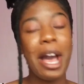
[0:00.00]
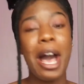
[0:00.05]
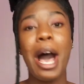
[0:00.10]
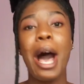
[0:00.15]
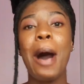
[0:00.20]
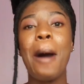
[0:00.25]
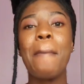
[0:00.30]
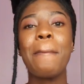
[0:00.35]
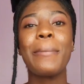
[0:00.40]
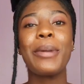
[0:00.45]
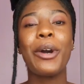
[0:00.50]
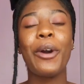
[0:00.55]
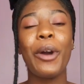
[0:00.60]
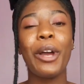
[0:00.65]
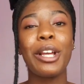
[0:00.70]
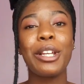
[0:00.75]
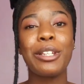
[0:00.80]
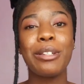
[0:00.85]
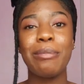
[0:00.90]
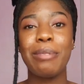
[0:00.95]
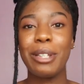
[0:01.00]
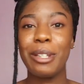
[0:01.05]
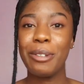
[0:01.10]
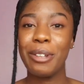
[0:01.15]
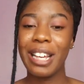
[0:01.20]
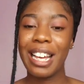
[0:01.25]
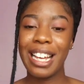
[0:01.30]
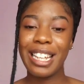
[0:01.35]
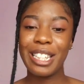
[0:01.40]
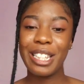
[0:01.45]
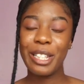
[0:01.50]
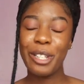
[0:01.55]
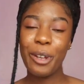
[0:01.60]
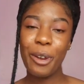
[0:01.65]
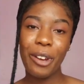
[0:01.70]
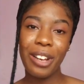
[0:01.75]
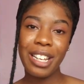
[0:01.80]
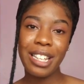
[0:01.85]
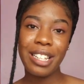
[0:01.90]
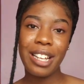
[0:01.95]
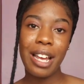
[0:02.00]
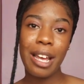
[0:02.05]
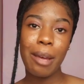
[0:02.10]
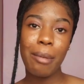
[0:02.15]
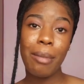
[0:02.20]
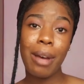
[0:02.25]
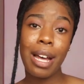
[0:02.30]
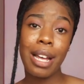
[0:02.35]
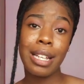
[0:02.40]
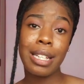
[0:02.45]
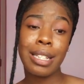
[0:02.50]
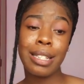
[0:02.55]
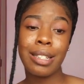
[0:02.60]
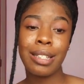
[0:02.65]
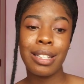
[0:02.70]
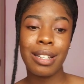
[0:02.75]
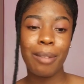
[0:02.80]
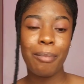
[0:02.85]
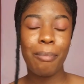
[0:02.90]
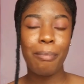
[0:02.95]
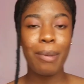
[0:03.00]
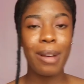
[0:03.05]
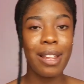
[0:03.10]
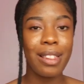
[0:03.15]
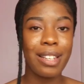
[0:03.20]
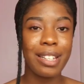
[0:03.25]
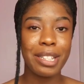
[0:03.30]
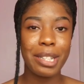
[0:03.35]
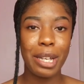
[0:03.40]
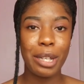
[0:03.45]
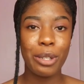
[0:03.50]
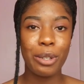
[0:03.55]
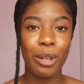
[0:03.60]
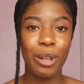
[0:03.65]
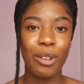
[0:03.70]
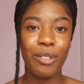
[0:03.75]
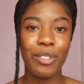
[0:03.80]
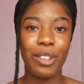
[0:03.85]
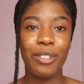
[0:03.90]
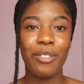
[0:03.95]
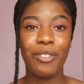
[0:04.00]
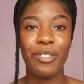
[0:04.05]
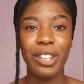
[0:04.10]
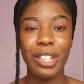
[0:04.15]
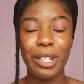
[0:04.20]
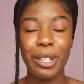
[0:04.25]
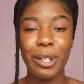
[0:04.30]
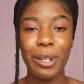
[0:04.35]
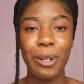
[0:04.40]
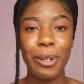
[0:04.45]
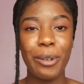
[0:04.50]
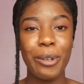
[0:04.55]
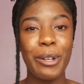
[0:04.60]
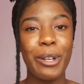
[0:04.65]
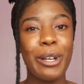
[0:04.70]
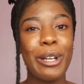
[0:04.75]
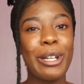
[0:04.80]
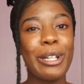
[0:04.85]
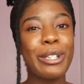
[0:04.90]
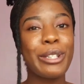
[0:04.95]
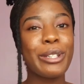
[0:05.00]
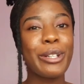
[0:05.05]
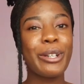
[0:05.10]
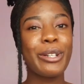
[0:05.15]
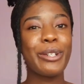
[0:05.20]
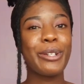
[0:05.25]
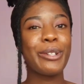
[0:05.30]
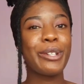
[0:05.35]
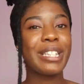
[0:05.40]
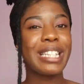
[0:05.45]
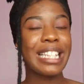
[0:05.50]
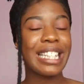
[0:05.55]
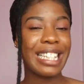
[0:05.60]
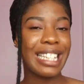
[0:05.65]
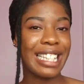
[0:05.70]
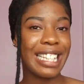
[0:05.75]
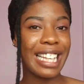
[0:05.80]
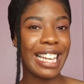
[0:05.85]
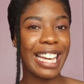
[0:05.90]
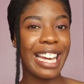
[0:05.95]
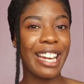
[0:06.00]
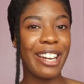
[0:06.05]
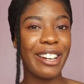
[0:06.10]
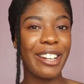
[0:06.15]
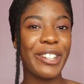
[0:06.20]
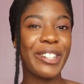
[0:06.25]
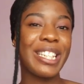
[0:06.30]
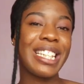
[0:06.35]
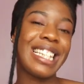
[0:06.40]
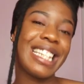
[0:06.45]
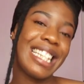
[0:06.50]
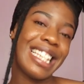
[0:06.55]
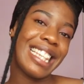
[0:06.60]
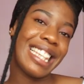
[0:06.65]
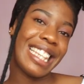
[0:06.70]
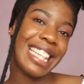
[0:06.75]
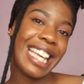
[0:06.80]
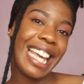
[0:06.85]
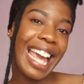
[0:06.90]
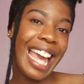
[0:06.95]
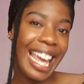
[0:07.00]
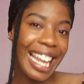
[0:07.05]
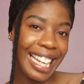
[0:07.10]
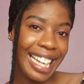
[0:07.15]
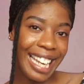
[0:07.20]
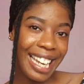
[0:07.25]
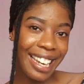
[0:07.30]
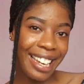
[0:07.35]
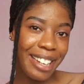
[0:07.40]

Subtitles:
I'm going to be doing a story time as per the title of the video, so do stick around till the end.